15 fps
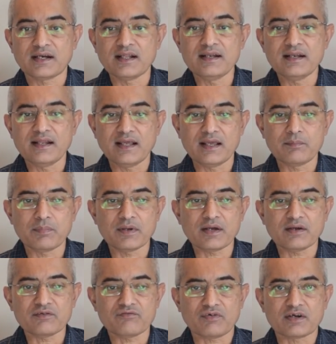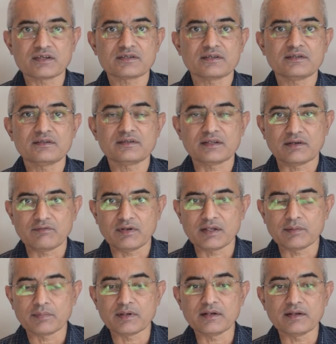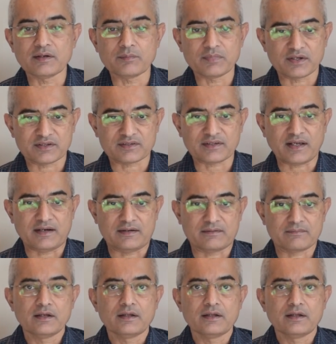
tin API functions available in BricsCAD.